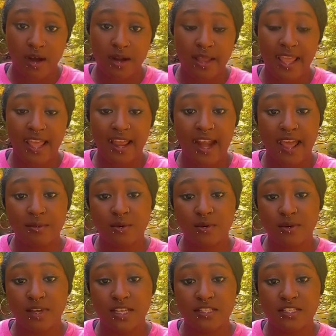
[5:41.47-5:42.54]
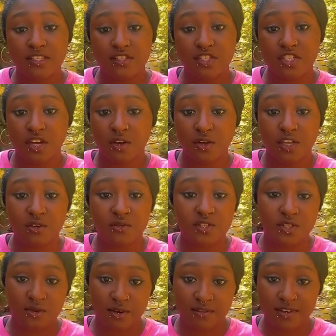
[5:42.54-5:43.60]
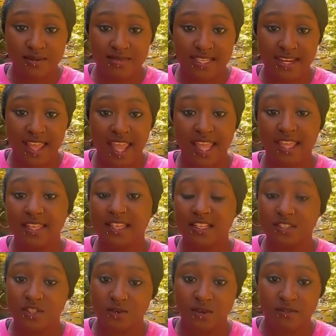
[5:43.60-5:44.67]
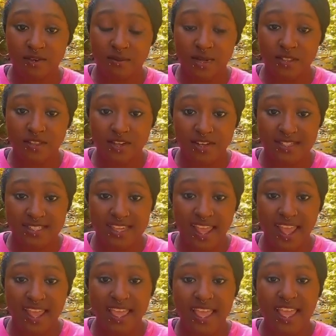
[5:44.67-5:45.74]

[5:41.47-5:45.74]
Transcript: and I'm going to show you 2 of them today and then 2 of them on Thursday.